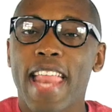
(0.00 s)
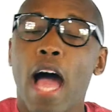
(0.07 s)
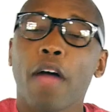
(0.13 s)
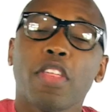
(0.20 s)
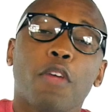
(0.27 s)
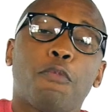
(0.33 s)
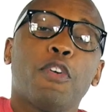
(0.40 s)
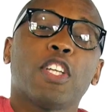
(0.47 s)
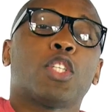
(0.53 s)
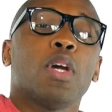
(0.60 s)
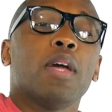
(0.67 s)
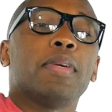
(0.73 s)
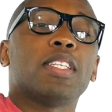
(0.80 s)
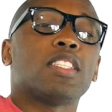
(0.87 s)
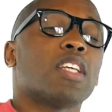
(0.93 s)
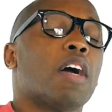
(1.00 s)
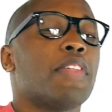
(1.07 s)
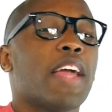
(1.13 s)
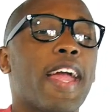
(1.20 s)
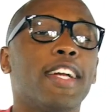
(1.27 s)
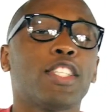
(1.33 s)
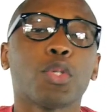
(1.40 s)
Now, the official images
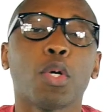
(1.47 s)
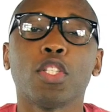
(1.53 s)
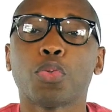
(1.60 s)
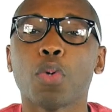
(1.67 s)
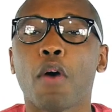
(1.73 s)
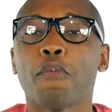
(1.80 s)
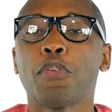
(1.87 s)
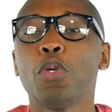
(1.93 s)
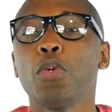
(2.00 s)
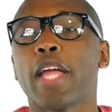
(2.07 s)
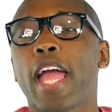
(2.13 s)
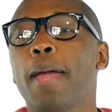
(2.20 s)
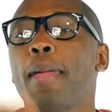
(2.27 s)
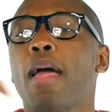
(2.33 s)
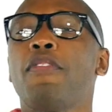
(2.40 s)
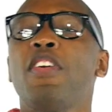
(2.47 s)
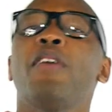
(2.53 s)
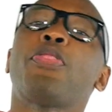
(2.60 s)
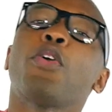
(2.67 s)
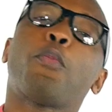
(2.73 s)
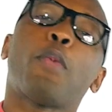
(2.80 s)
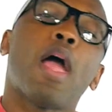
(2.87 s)
of the Air Jordan 12 flu game have
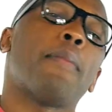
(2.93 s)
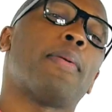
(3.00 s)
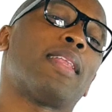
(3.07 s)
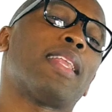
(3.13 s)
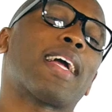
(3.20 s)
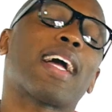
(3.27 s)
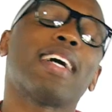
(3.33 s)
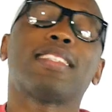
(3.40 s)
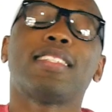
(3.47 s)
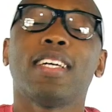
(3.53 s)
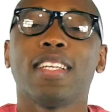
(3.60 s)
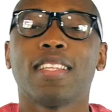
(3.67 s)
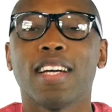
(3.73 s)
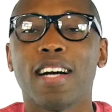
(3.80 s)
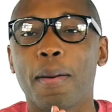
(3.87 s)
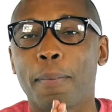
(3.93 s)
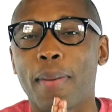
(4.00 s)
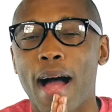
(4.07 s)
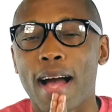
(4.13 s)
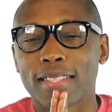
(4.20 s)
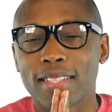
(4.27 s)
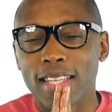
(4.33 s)
hit the web, and like I said in the
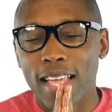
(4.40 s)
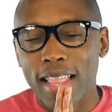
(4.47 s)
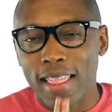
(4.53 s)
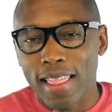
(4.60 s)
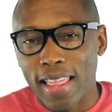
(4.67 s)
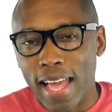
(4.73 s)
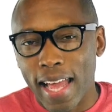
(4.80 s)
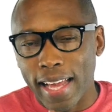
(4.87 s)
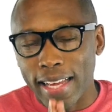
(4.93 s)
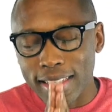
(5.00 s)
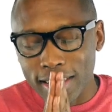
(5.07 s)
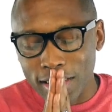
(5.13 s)
unboxing, they